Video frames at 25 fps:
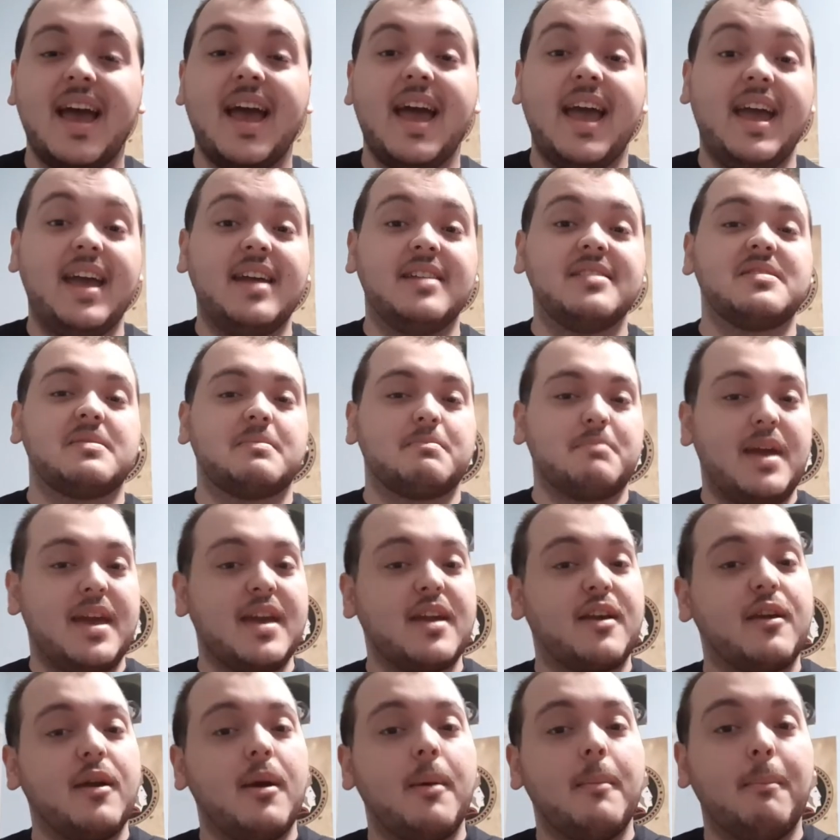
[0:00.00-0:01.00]
and
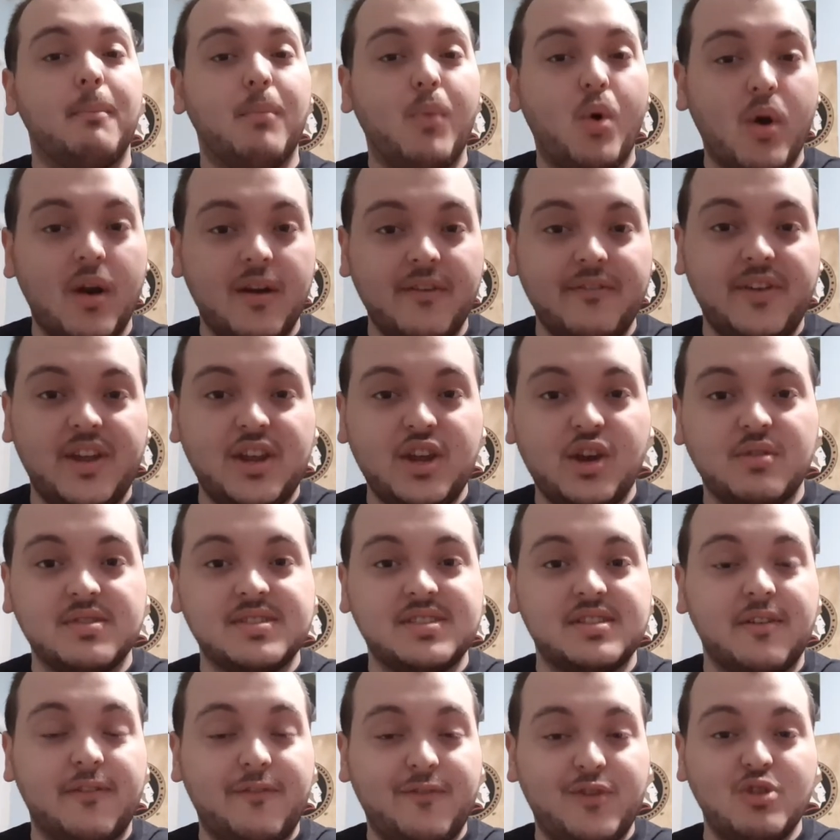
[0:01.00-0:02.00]
make more videos
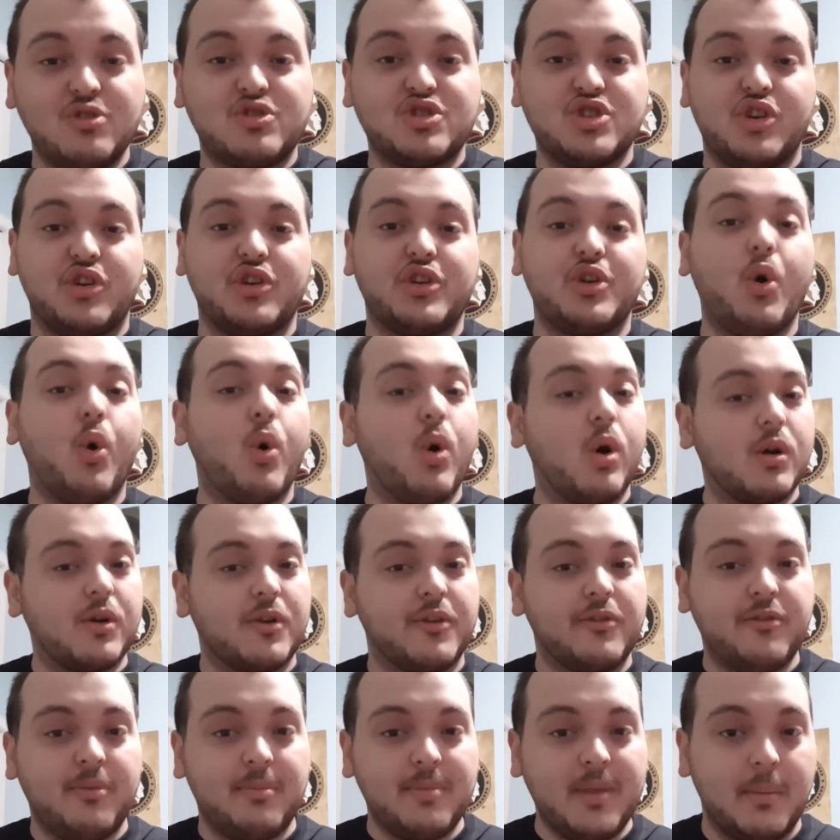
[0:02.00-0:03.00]
in the future and
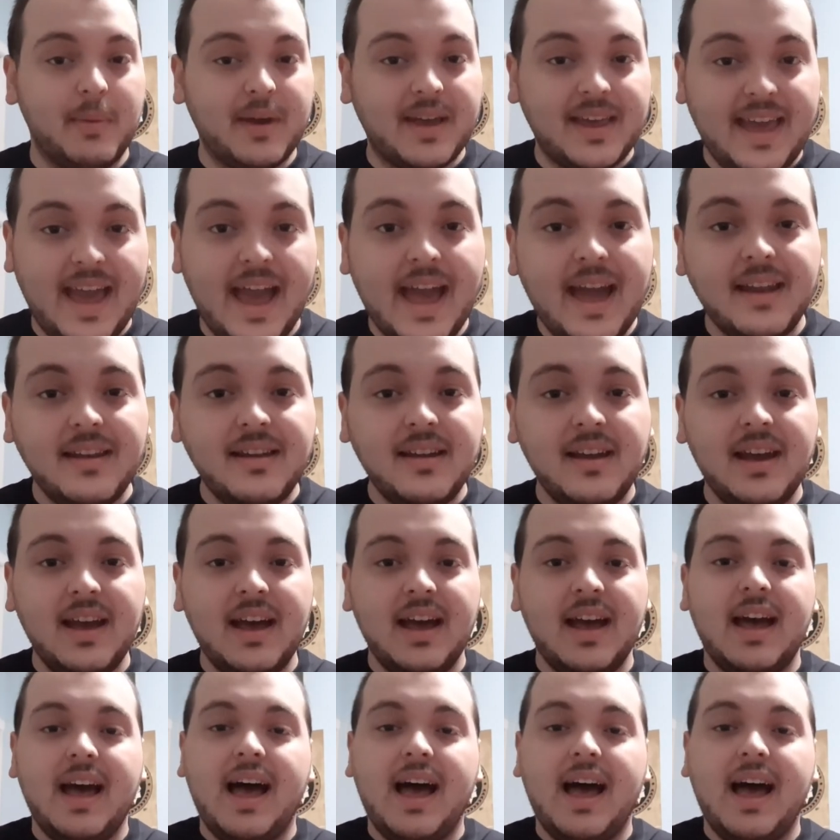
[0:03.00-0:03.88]
order from them again,